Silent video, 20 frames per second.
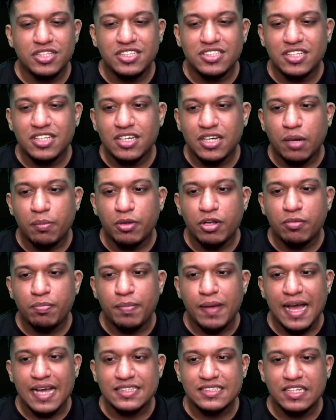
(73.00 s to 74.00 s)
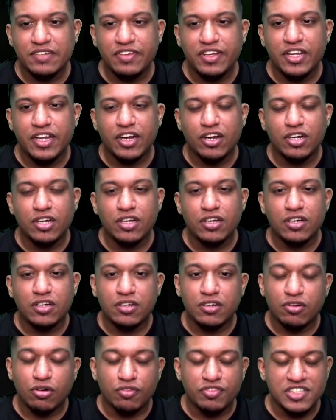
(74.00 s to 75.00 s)
are the couple of packs that we got.
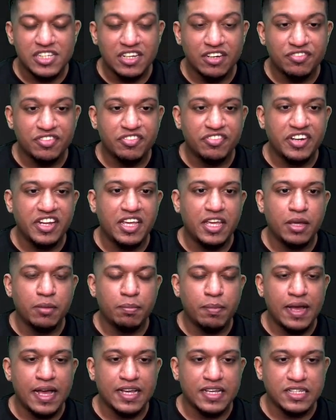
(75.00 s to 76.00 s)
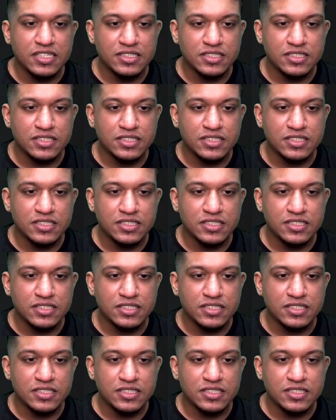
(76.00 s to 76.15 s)
Obviously a 50k pack is